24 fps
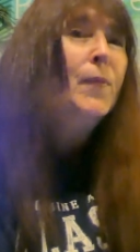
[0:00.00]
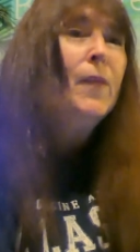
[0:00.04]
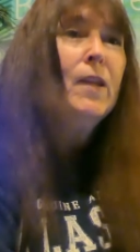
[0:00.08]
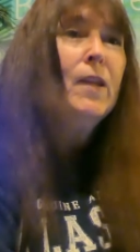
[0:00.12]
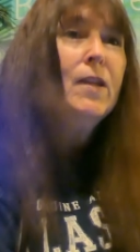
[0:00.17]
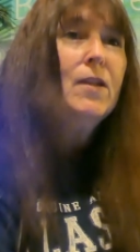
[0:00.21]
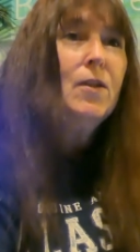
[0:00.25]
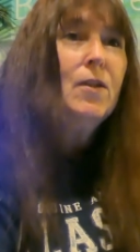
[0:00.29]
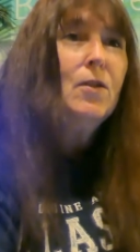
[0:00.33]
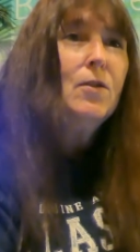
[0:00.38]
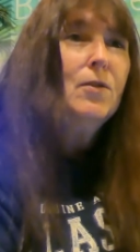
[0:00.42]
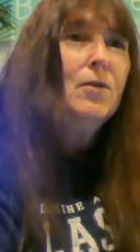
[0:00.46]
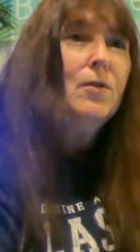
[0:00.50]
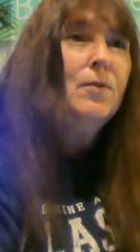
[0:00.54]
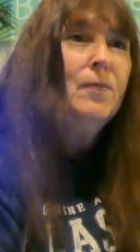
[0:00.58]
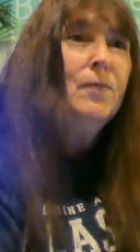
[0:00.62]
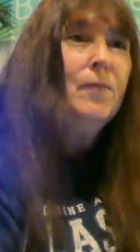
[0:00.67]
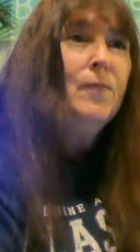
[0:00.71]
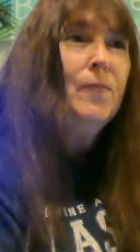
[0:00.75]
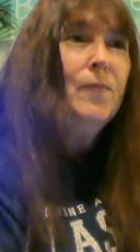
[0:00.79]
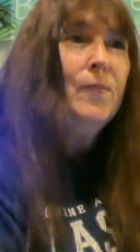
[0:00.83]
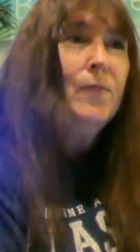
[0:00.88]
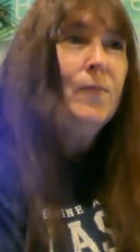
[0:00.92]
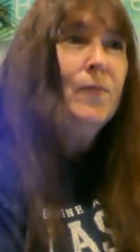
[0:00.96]
So
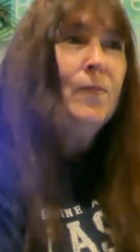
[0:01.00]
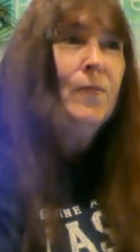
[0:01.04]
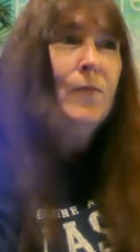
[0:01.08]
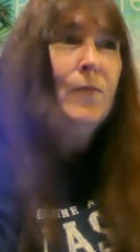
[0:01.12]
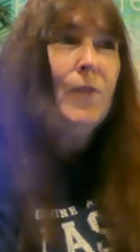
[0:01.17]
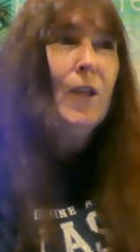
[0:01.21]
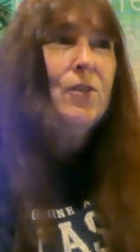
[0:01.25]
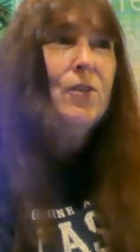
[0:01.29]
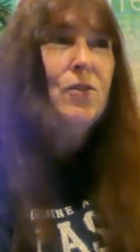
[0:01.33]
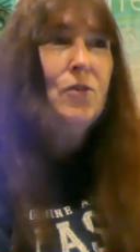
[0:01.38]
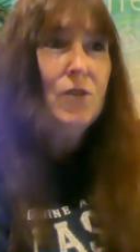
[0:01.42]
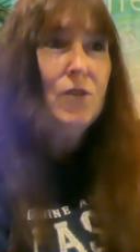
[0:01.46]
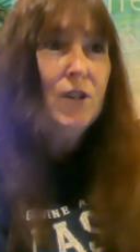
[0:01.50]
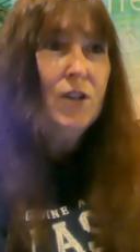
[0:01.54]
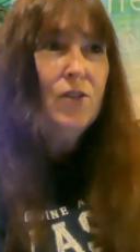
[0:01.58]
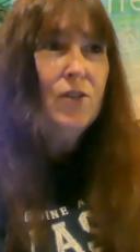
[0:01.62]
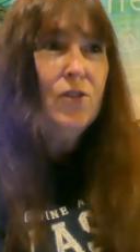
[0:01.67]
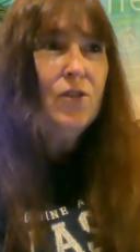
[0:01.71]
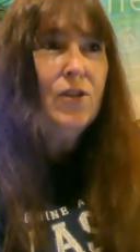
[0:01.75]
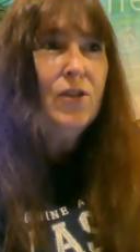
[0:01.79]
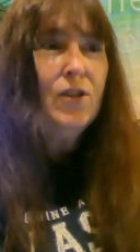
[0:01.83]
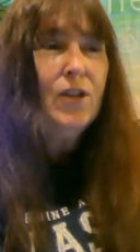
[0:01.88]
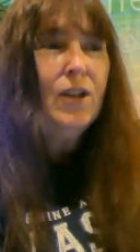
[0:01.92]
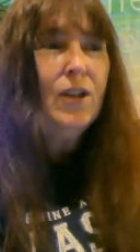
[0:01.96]
that's really
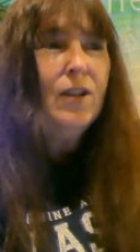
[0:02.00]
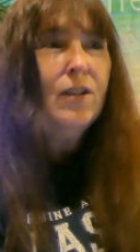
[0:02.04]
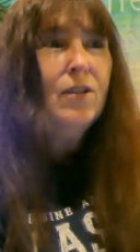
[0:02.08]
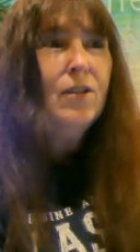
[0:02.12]
interesting.